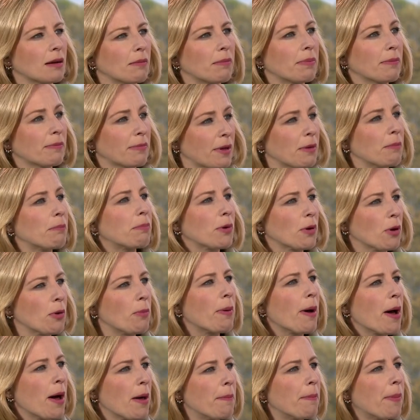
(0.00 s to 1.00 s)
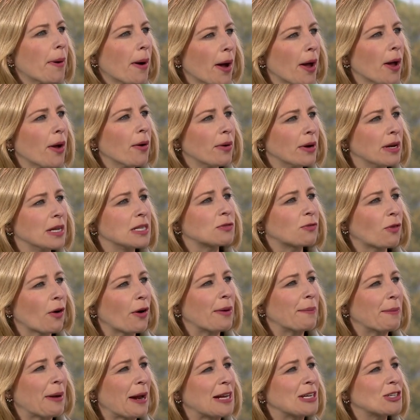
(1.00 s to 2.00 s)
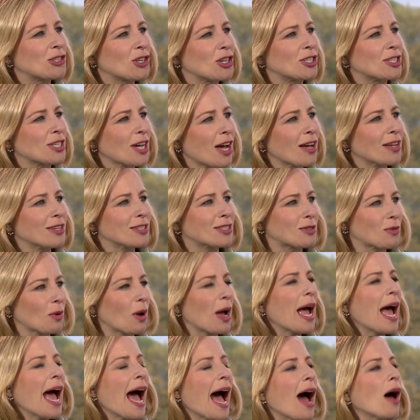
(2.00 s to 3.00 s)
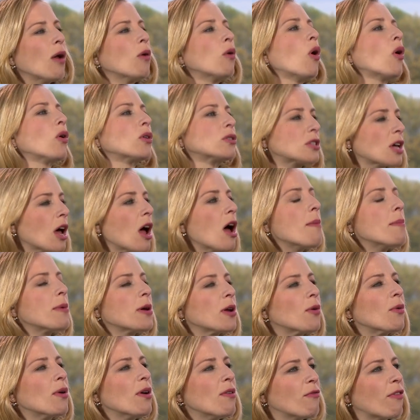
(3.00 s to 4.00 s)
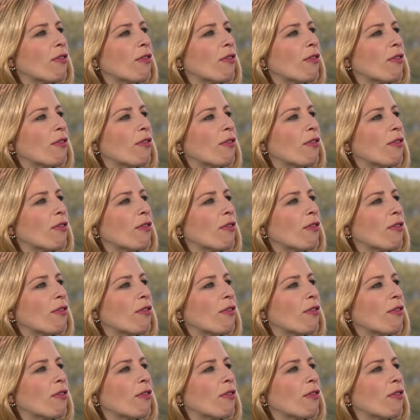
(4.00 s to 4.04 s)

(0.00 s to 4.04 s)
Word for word: and that Bluebird Bio in its very nature does? How long-term are your